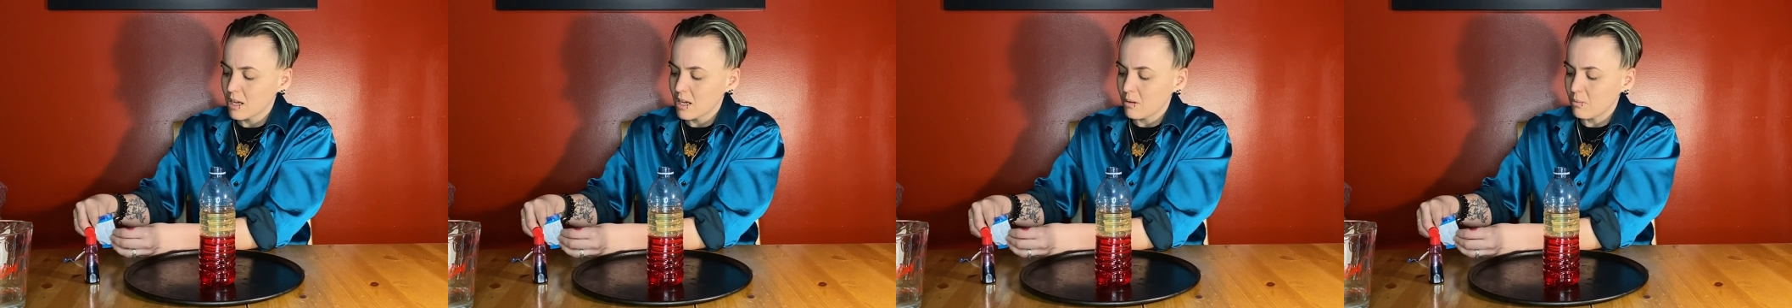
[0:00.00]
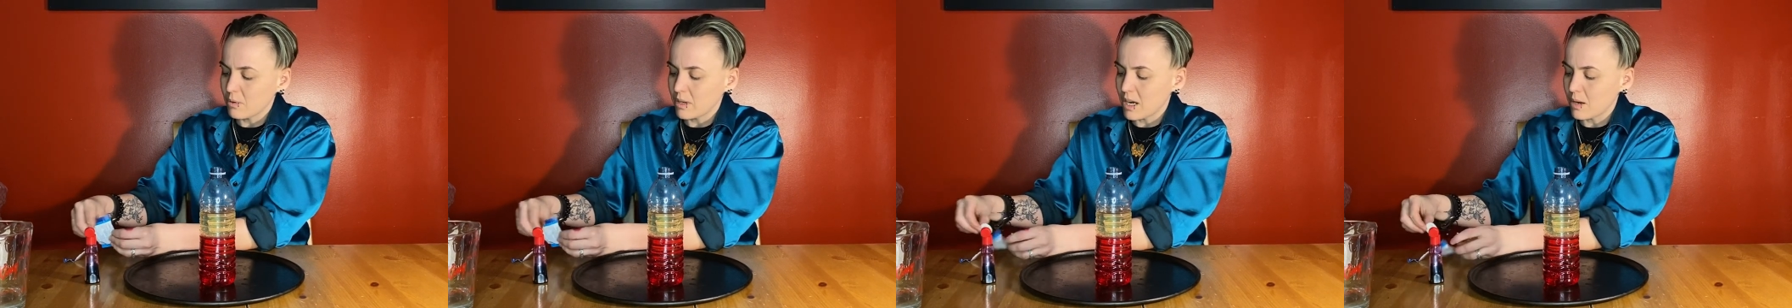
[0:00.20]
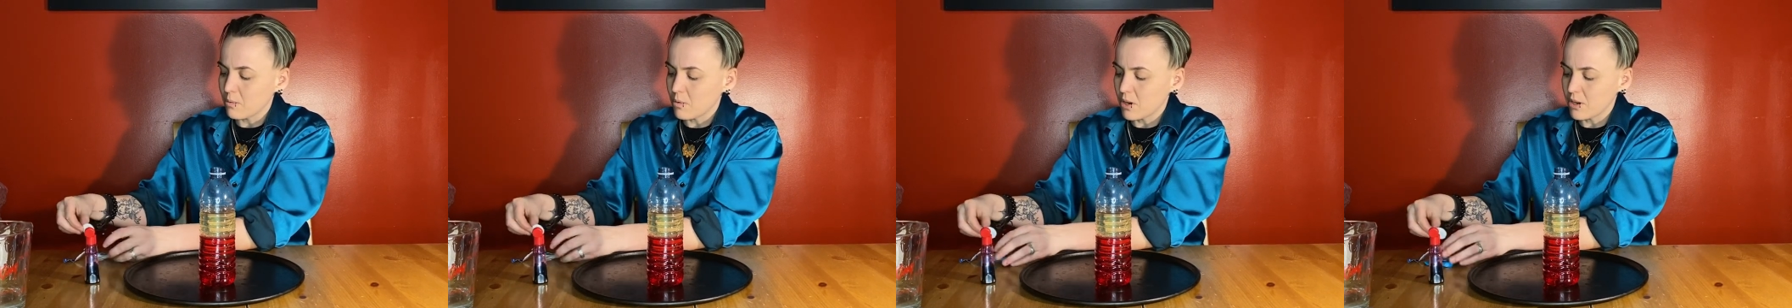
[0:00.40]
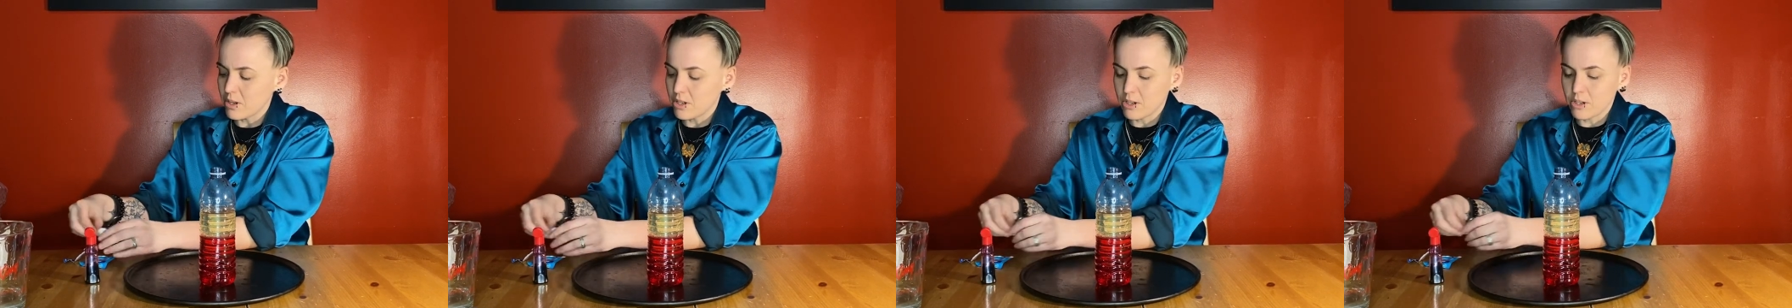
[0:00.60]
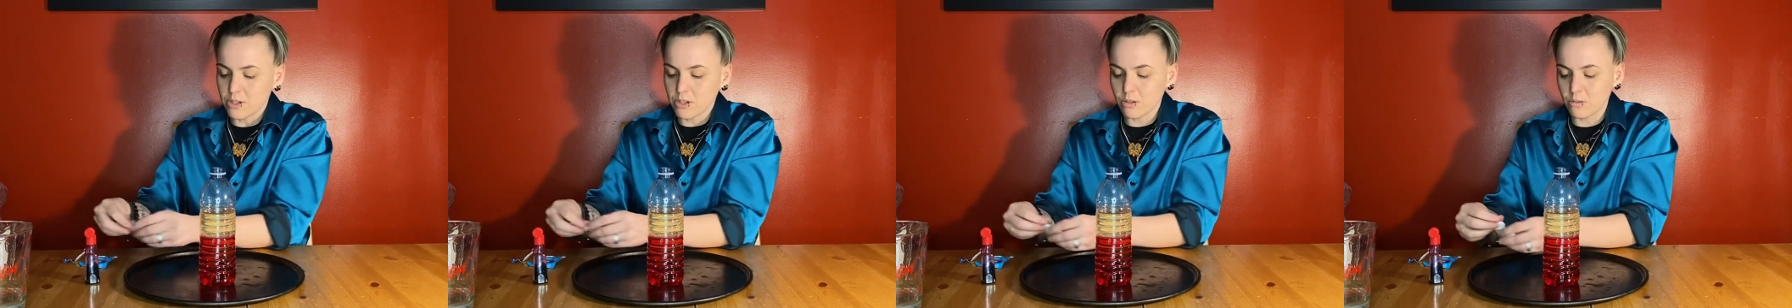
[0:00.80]
What I want you
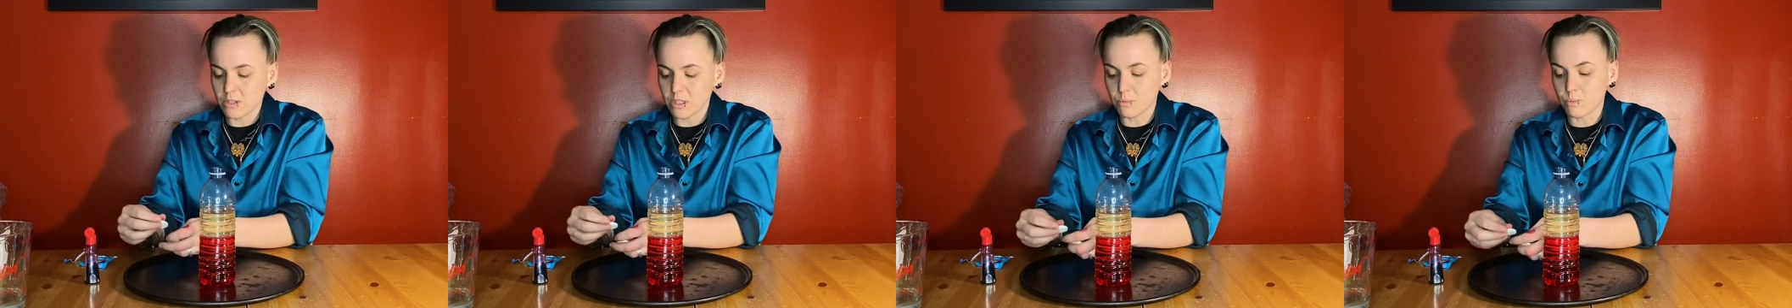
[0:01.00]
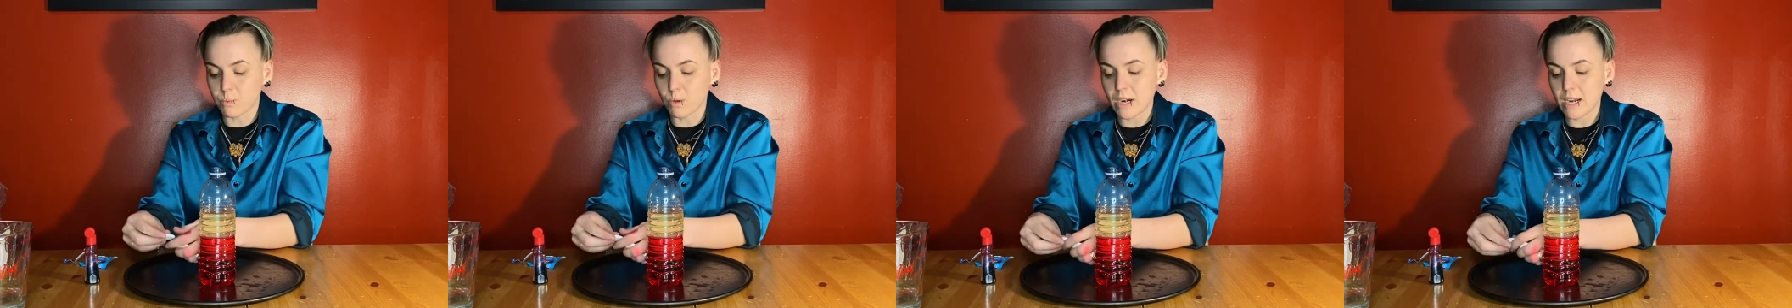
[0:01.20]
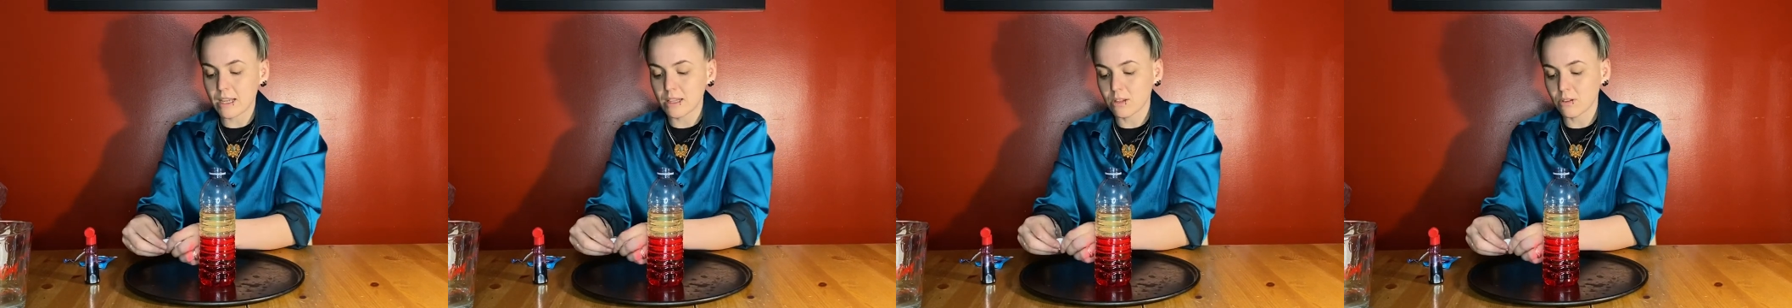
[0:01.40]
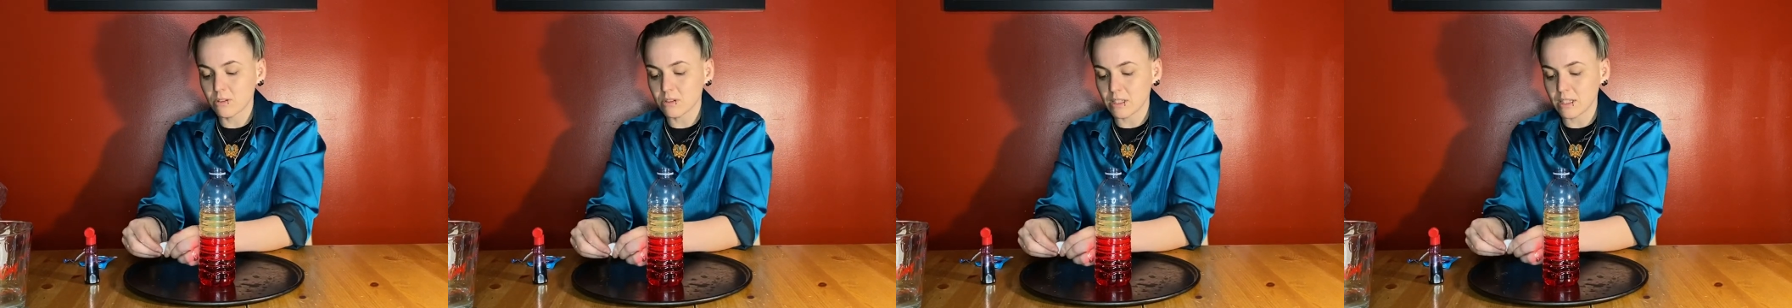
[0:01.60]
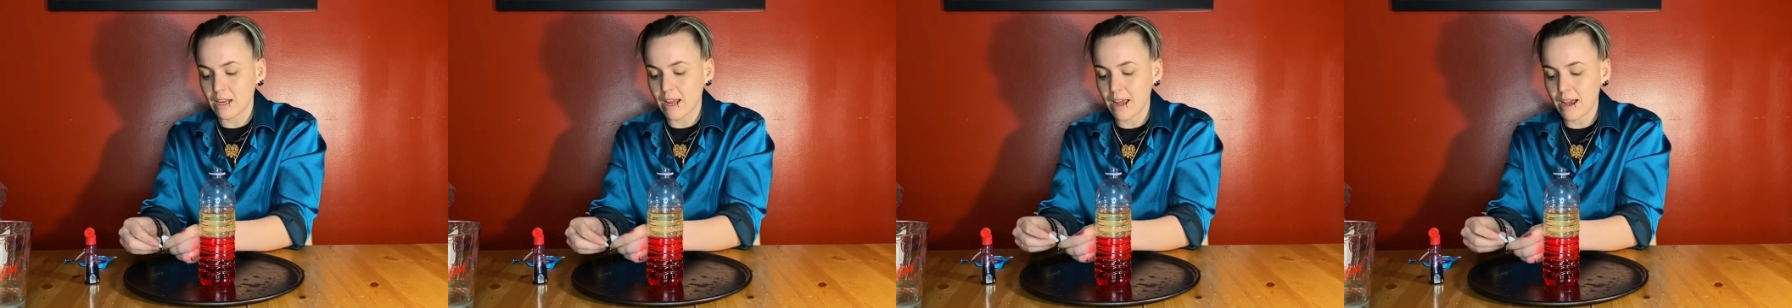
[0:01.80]
to do is break
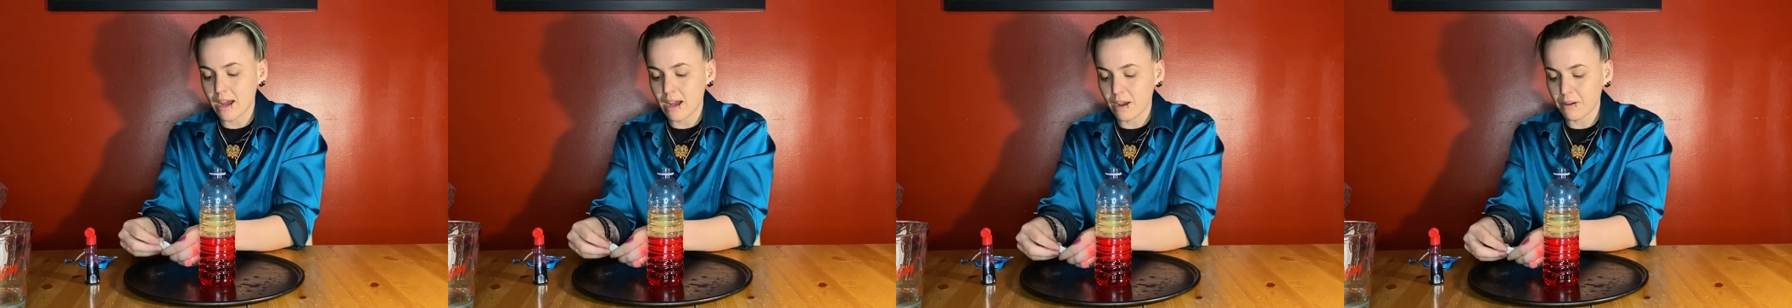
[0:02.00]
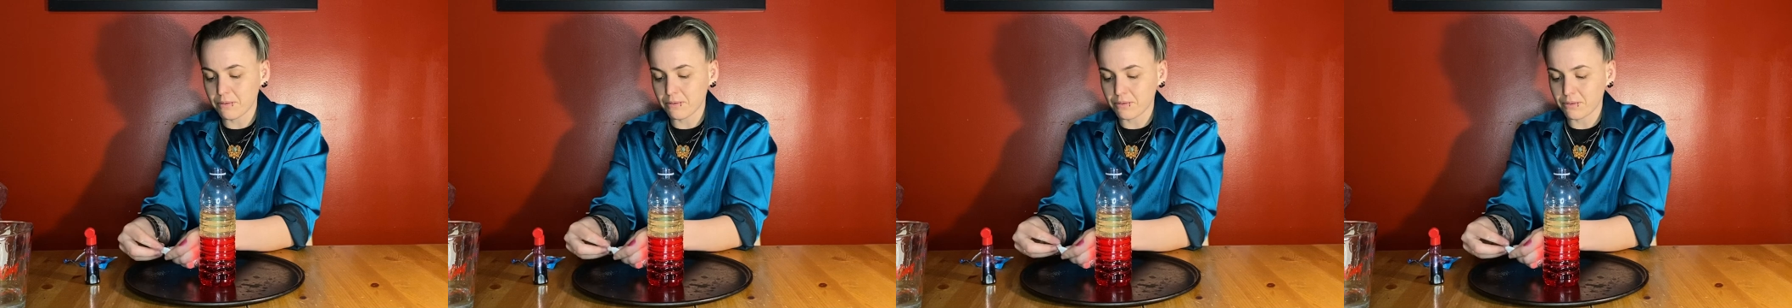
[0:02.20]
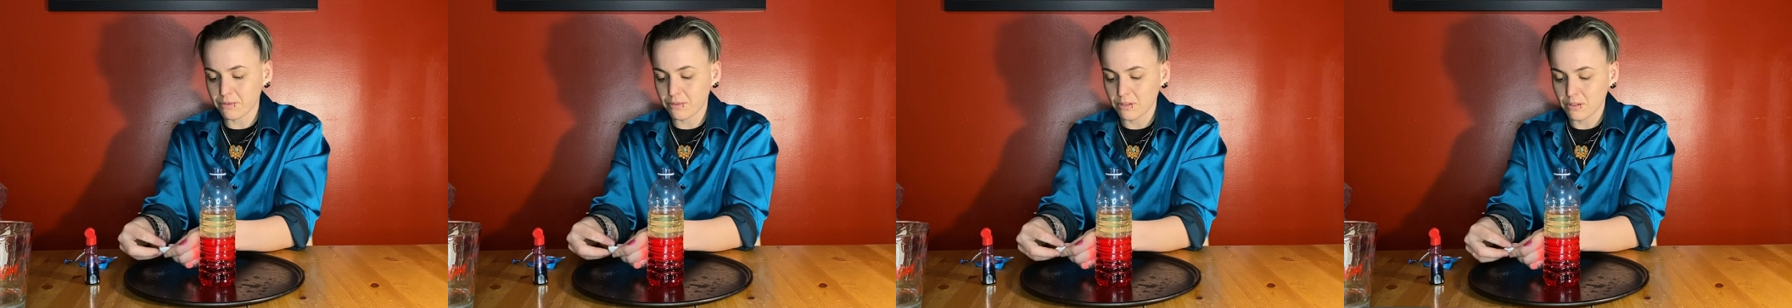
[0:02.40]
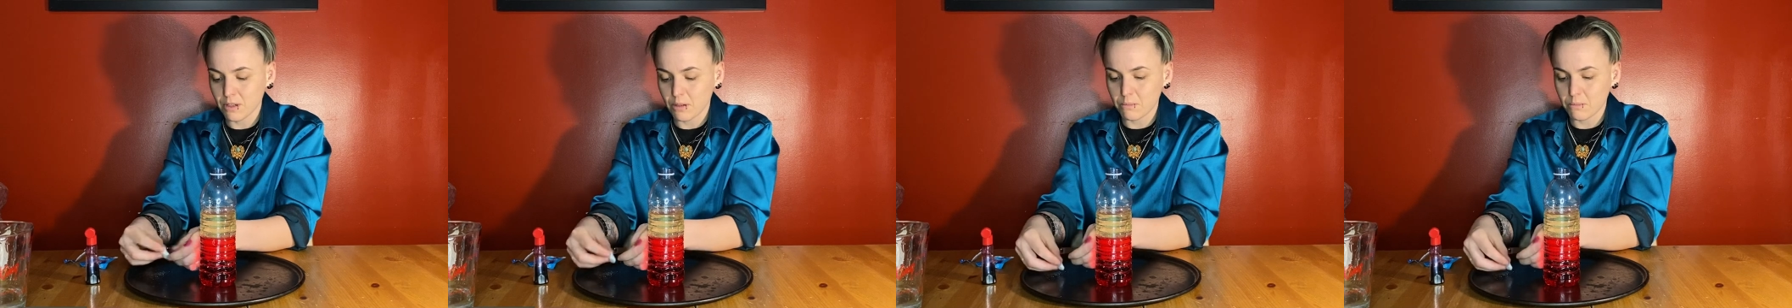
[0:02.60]
those in half